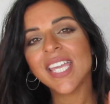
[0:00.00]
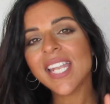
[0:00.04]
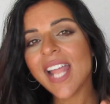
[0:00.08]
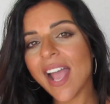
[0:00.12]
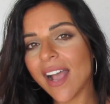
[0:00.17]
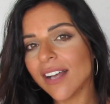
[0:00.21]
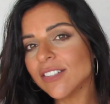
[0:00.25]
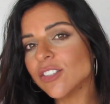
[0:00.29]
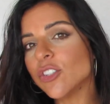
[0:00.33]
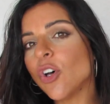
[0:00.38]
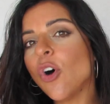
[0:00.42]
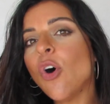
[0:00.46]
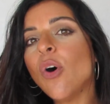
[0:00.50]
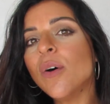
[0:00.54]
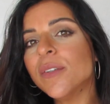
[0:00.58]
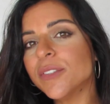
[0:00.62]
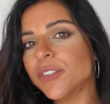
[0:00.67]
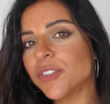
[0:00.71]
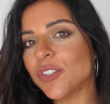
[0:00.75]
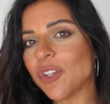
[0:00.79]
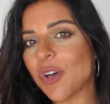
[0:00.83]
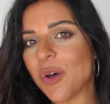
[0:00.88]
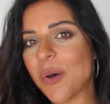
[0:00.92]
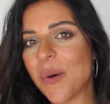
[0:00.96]
it has
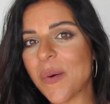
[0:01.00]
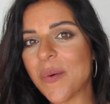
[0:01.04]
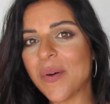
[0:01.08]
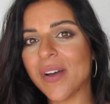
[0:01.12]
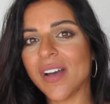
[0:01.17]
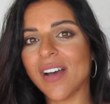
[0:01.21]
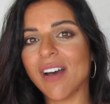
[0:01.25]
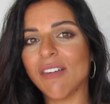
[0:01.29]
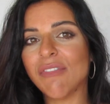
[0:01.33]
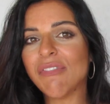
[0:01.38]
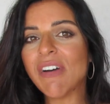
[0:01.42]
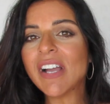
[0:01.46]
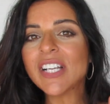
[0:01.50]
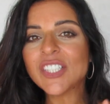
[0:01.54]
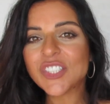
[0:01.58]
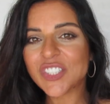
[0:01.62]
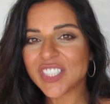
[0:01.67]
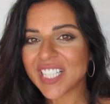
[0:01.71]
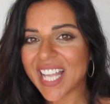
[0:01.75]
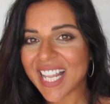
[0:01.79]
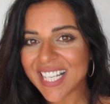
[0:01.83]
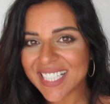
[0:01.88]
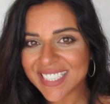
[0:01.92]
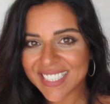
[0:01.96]
also a
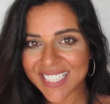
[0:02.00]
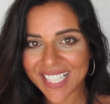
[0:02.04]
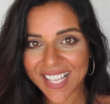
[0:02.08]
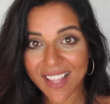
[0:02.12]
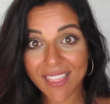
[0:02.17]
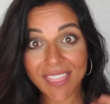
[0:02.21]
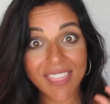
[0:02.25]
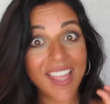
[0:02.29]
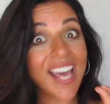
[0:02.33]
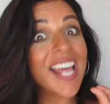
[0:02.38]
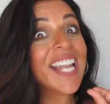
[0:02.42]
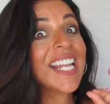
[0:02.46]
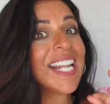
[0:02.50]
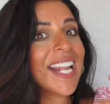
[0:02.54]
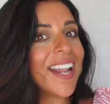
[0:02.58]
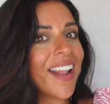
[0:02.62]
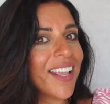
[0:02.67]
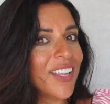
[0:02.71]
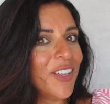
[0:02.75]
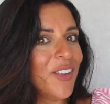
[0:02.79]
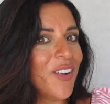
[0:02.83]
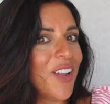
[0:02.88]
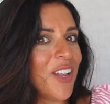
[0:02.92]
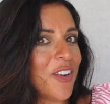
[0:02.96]
functionality in the
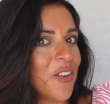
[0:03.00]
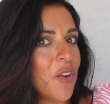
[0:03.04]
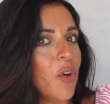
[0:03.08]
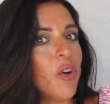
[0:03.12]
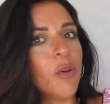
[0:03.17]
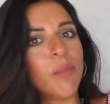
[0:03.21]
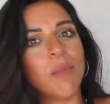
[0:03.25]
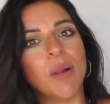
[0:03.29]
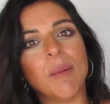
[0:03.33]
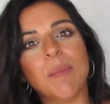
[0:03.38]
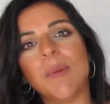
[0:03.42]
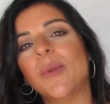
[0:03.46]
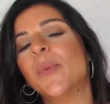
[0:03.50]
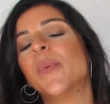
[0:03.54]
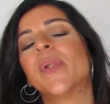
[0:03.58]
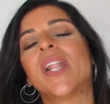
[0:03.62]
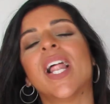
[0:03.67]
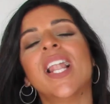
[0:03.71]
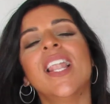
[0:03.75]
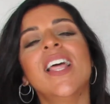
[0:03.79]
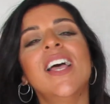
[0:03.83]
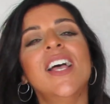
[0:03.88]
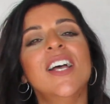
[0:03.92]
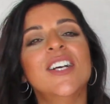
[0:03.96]
regular normal
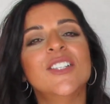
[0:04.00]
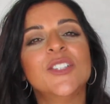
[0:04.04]
plural.